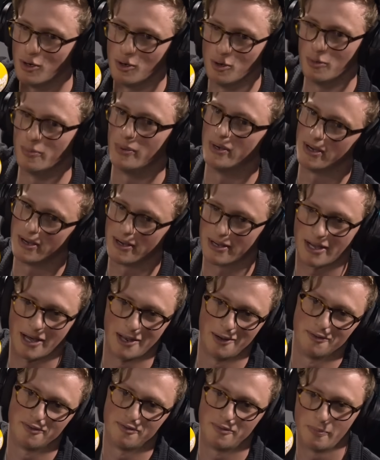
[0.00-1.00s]
uber
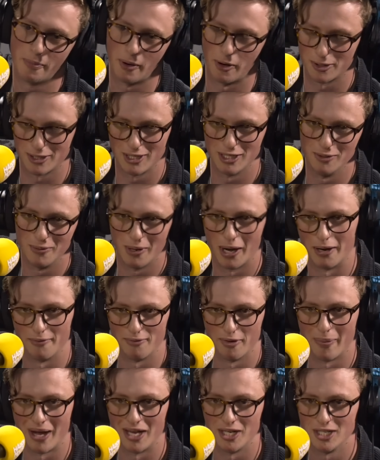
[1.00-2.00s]
kind of posh that you kind of
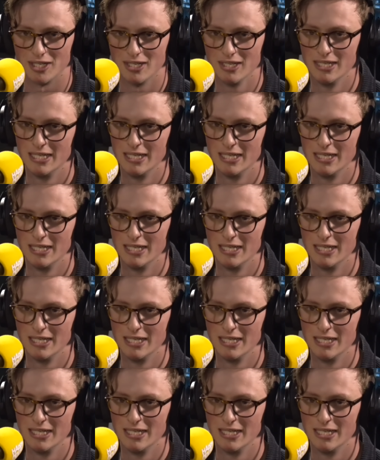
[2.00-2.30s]
imagine.